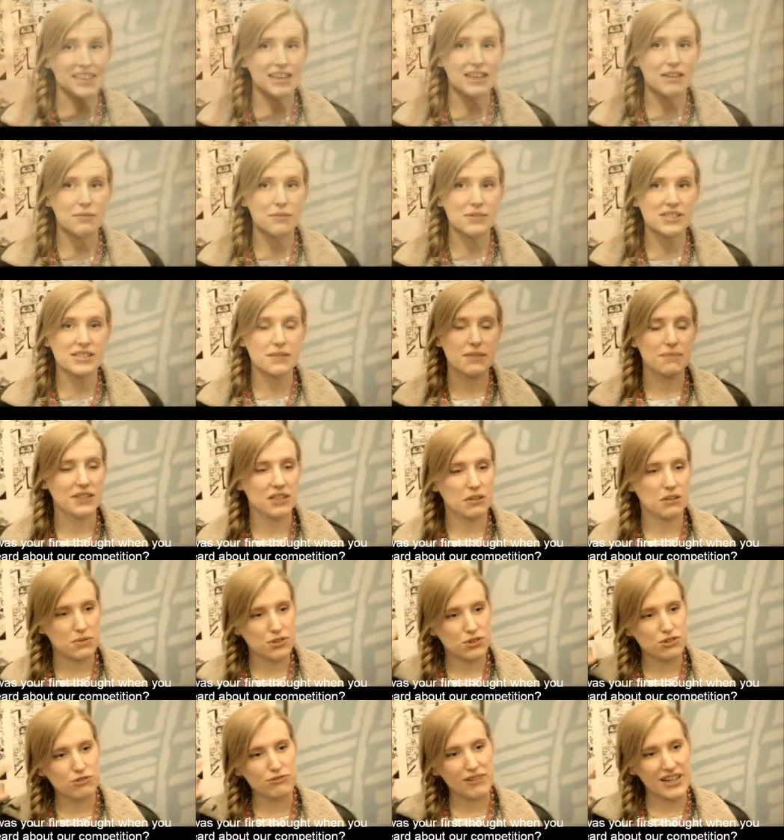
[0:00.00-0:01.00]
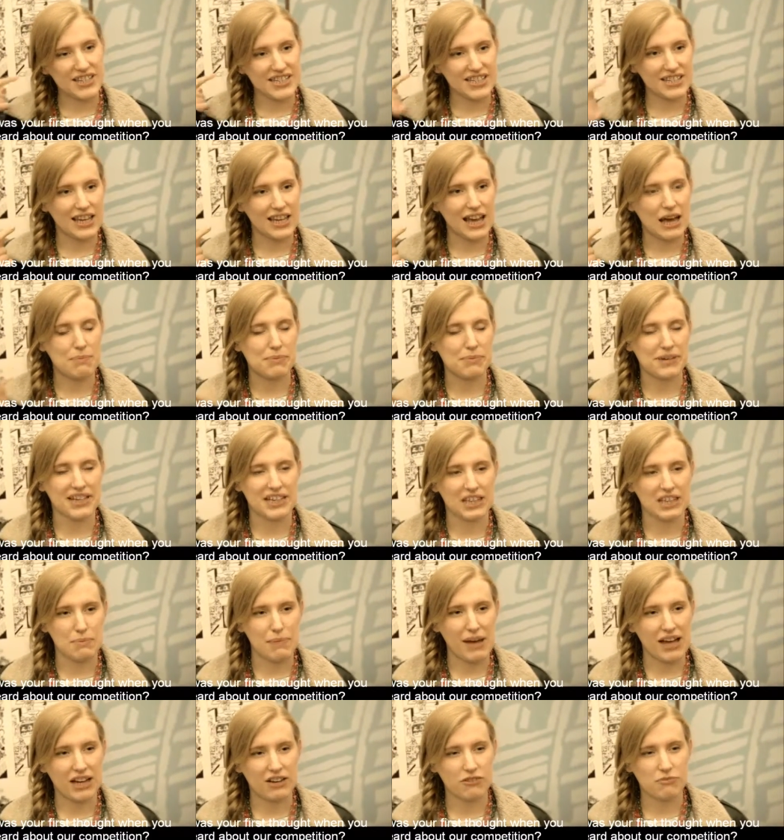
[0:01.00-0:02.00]
think it was something that was already happening in the
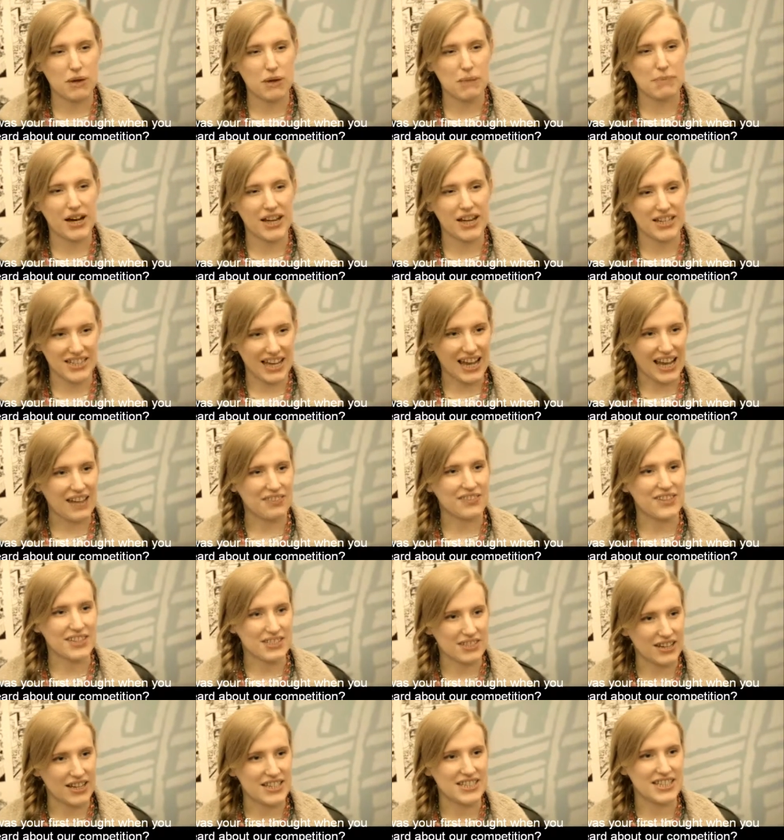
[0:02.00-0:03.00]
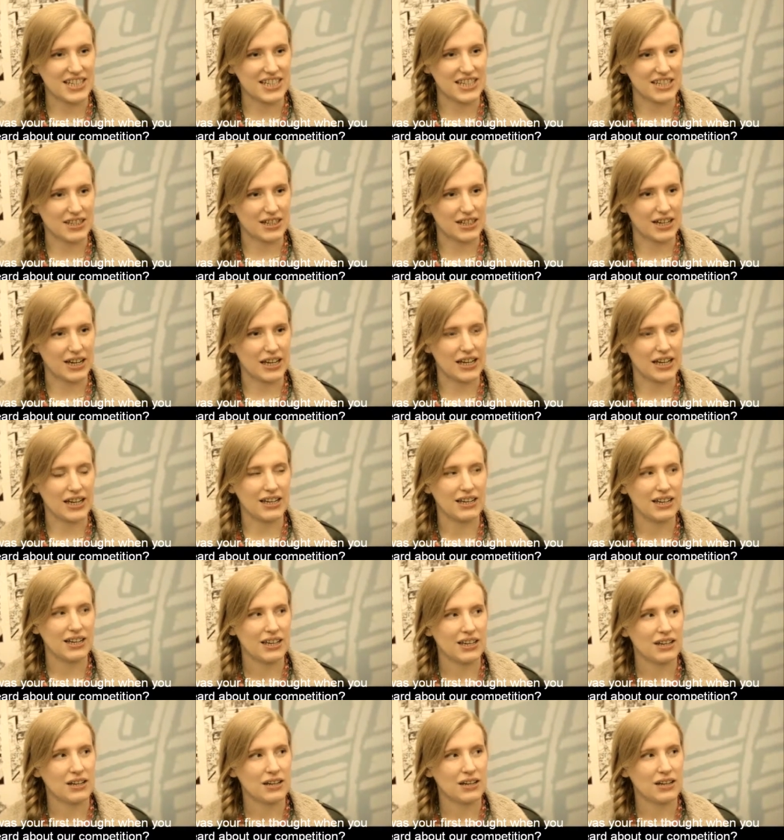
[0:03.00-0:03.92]
back of my mind. I had this idea that I